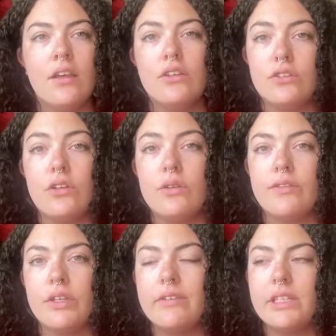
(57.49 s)
So
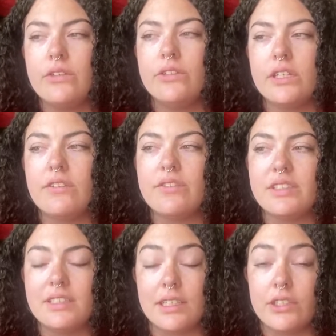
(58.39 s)
if you have a huge
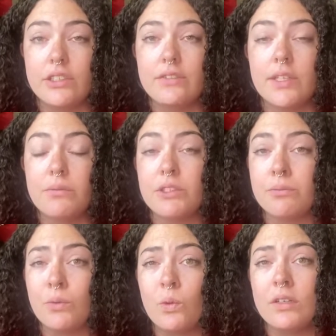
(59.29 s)
infestation of them, they're
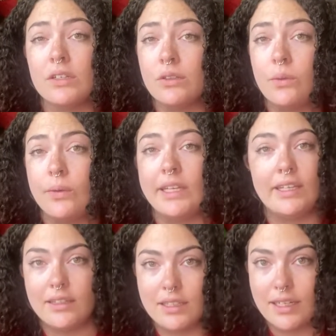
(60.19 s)
more
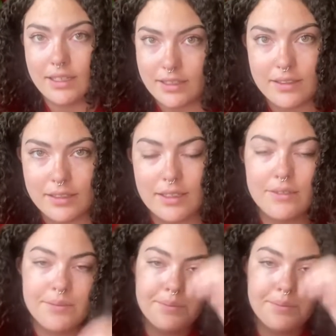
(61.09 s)
annoying than anything.